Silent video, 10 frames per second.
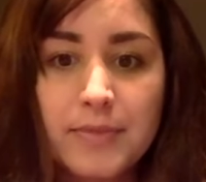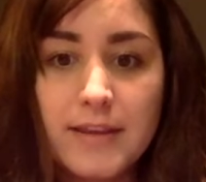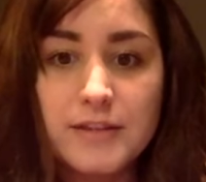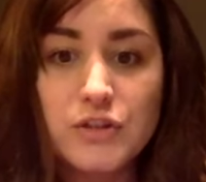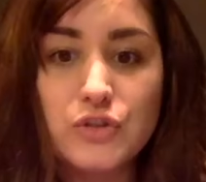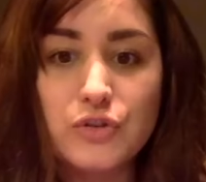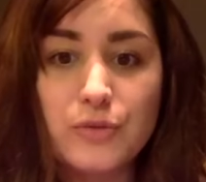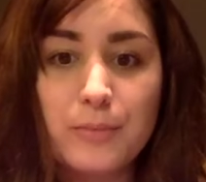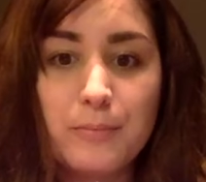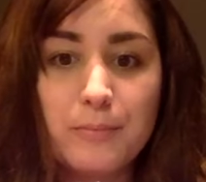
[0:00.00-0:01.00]
is to
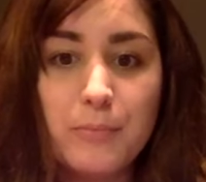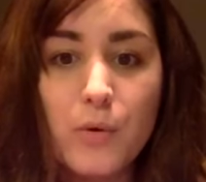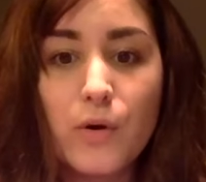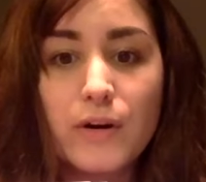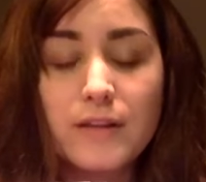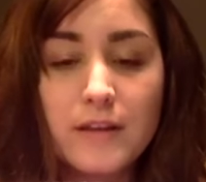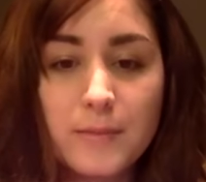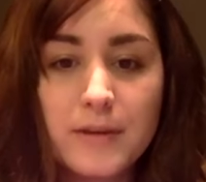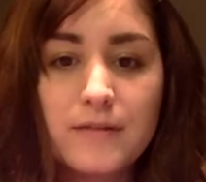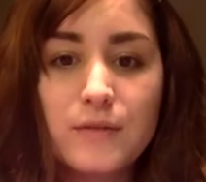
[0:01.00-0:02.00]
pour a little
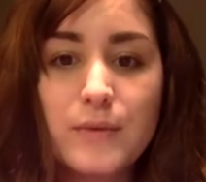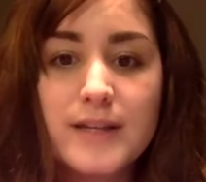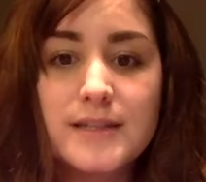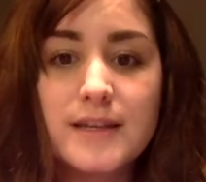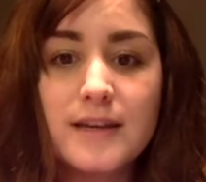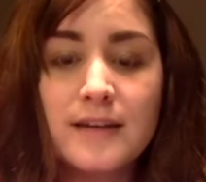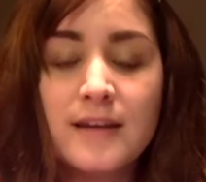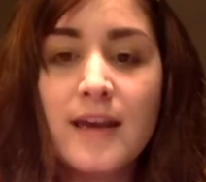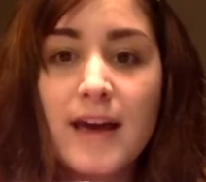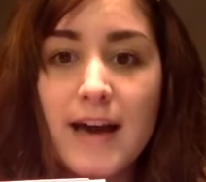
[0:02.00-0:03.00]
bit of the resin,
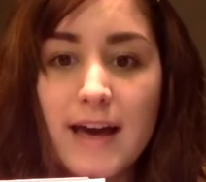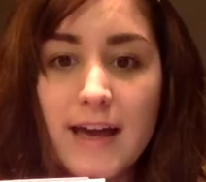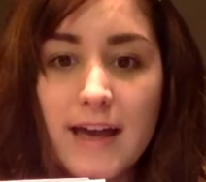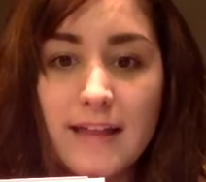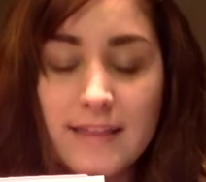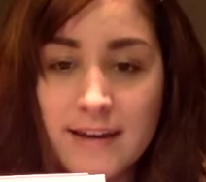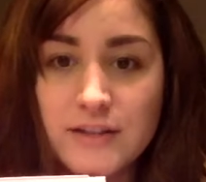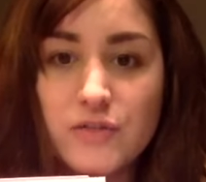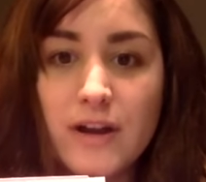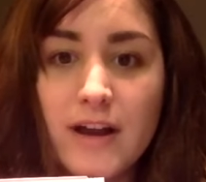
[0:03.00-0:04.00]
let it
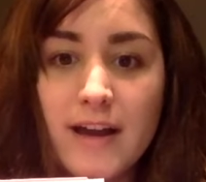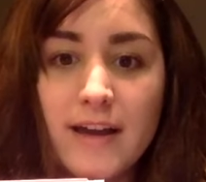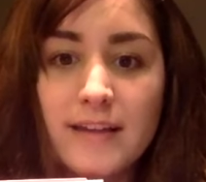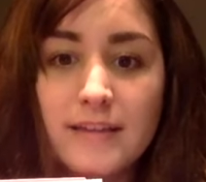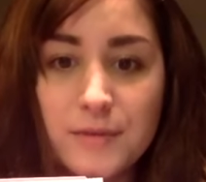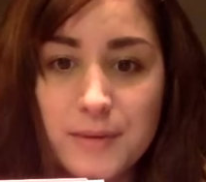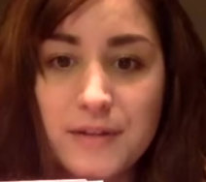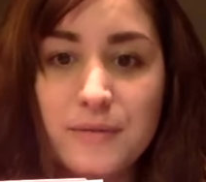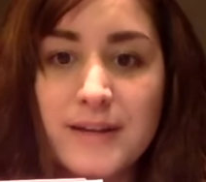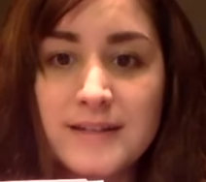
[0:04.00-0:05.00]
dry, a little bit of
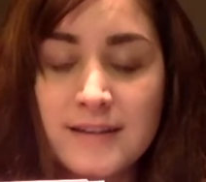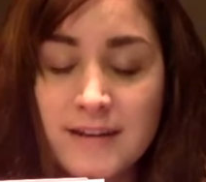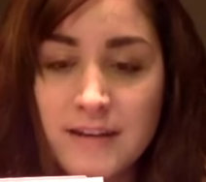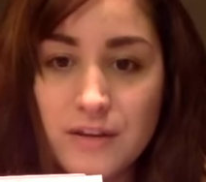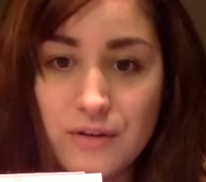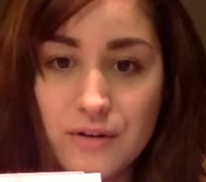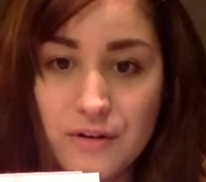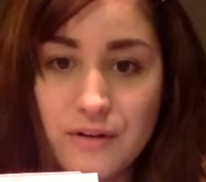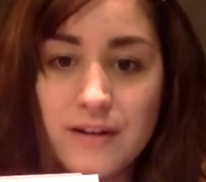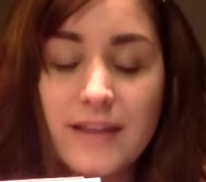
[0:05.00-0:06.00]
the resin, let it
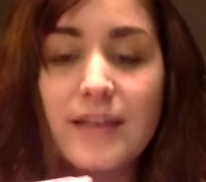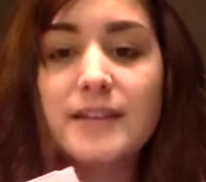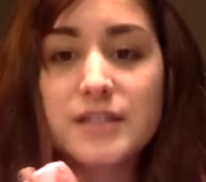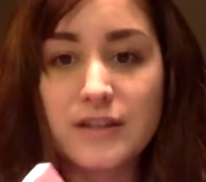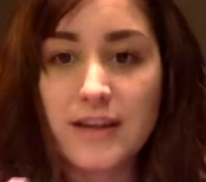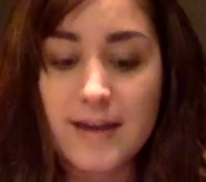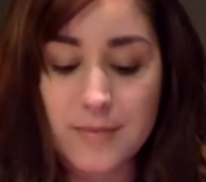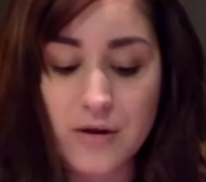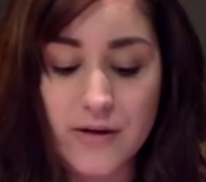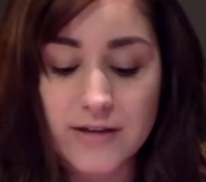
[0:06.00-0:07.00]
cure, and until I
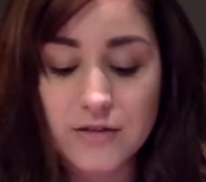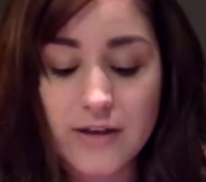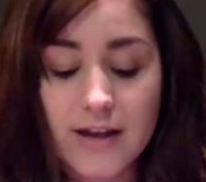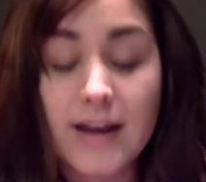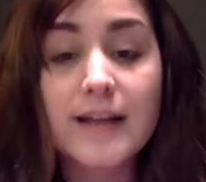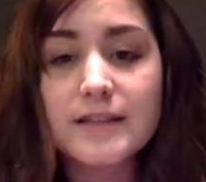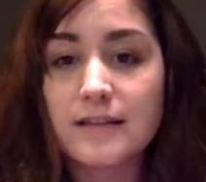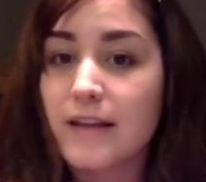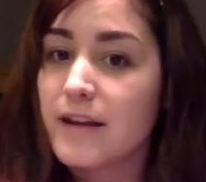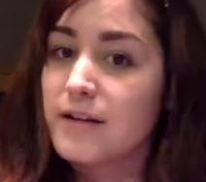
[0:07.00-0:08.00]
kept going. So I kind of had to
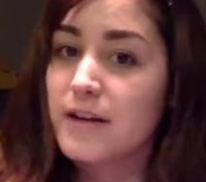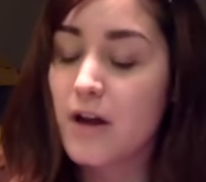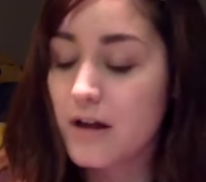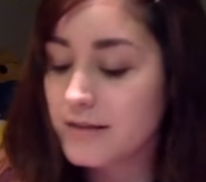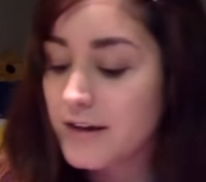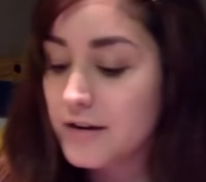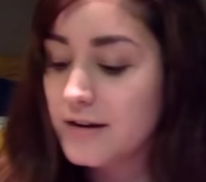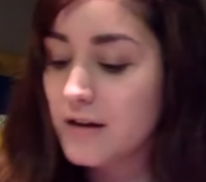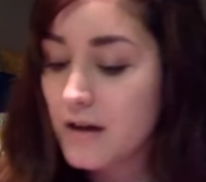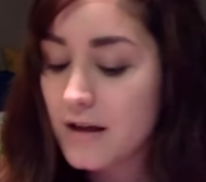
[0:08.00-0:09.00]
layer
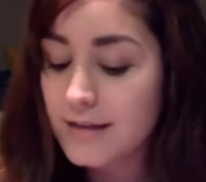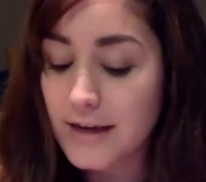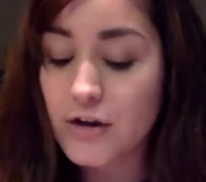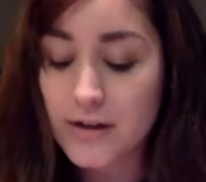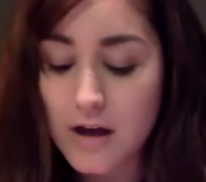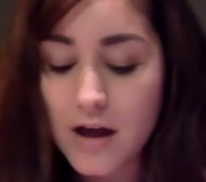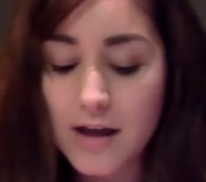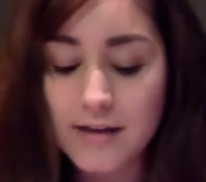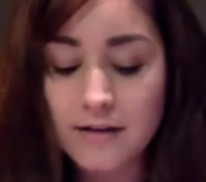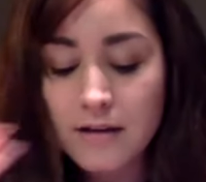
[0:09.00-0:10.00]
it
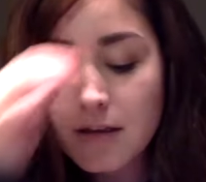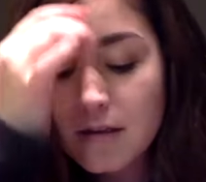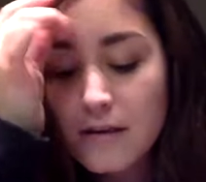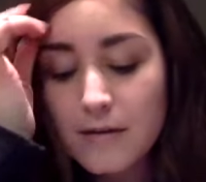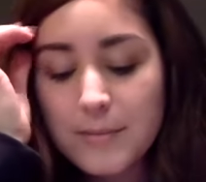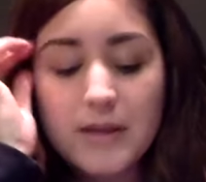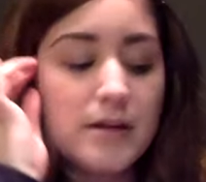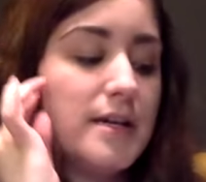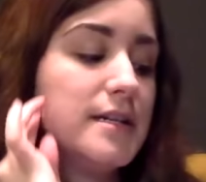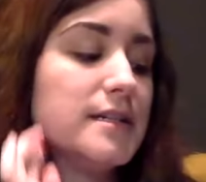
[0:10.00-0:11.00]
on,
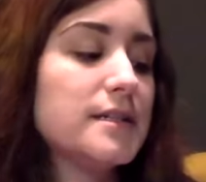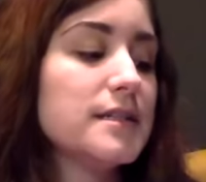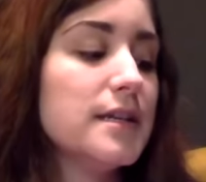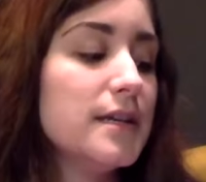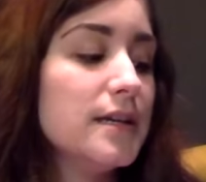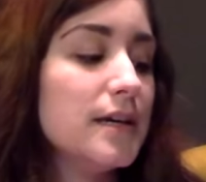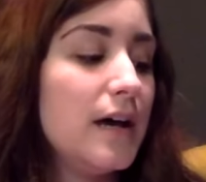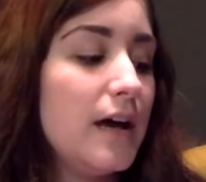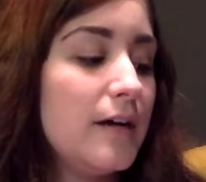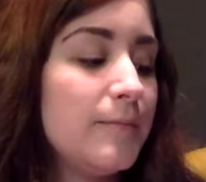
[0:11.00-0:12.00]
because
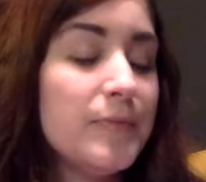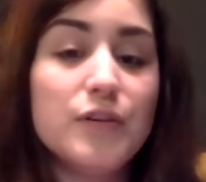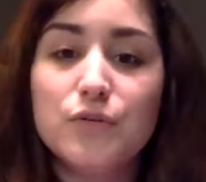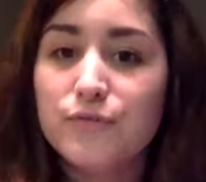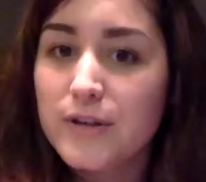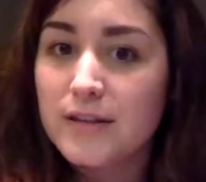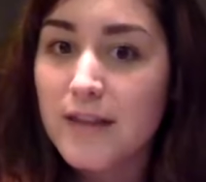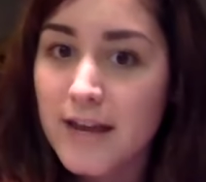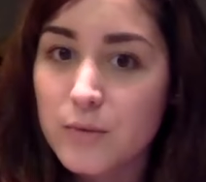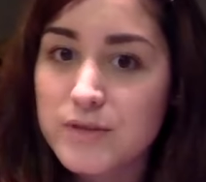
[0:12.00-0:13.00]
the UV
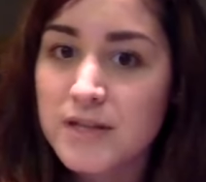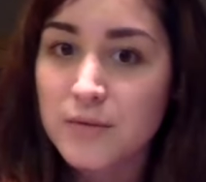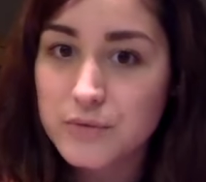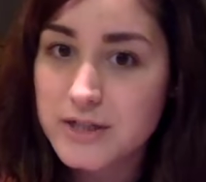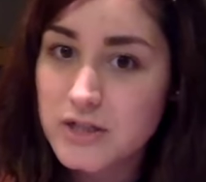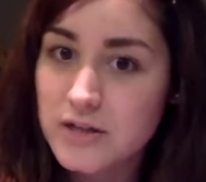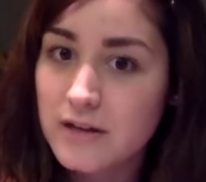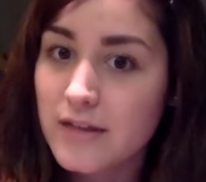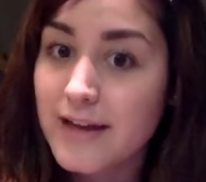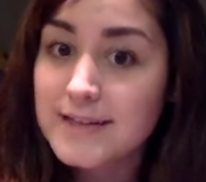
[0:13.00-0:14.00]
light was not
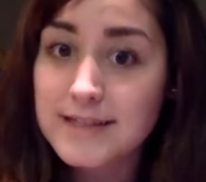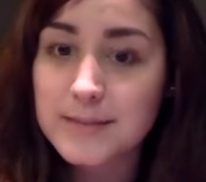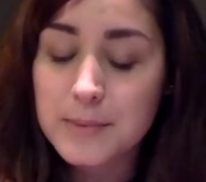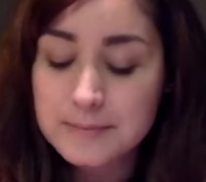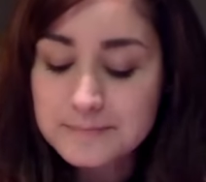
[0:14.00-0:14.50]
reaching that deep,